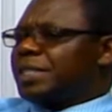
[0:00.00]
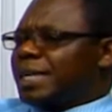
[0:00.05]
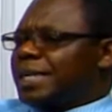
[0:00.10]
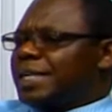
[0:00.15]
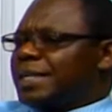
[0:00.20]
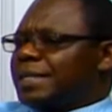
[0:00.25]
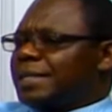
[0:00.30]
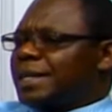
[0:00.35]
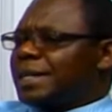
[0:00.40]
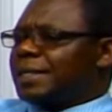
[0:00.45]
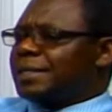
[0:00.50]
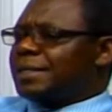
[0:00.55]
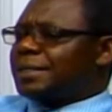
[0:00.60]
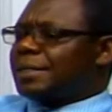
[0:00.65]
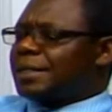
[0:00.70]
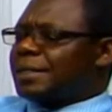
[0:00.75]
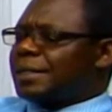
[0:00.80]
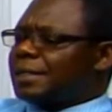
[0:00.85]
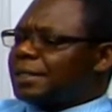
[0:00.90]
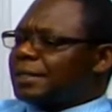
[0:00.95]
it that
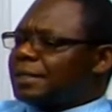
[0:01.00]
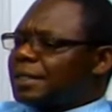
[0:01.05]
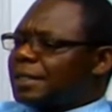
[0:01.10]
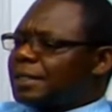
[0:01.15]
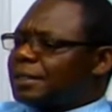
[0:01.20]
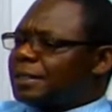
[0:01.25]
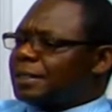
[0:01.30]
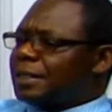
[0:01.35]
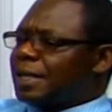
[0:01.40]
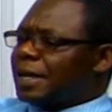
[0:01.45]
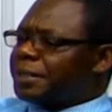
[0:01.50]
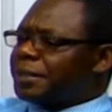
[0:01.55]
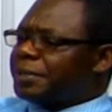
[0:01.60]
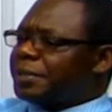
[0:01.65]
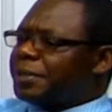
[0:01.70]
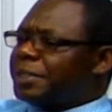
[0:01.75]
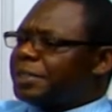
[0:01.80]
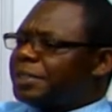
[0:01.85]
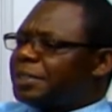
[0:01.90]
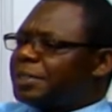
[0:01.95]
in such
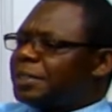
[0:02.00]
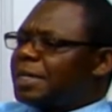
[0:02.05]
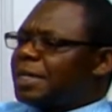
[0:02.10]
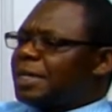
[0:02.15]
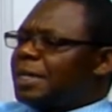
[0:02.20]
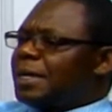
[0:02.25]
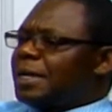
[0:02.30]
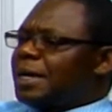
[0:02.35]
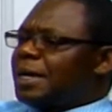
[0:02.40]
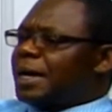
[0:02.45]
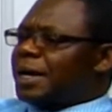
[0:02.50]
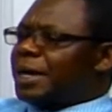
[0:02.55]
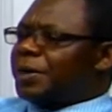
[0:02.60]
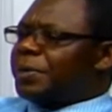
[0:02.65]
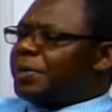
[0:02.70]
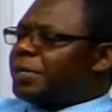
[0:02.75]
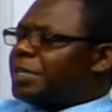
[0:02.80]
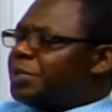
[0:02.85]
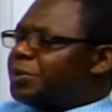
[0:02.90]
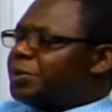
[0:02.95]
gatherings, I
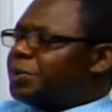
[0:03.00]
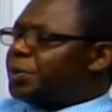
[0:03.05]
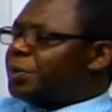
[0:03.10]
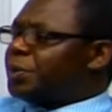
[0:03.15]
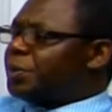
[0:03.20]
don't need to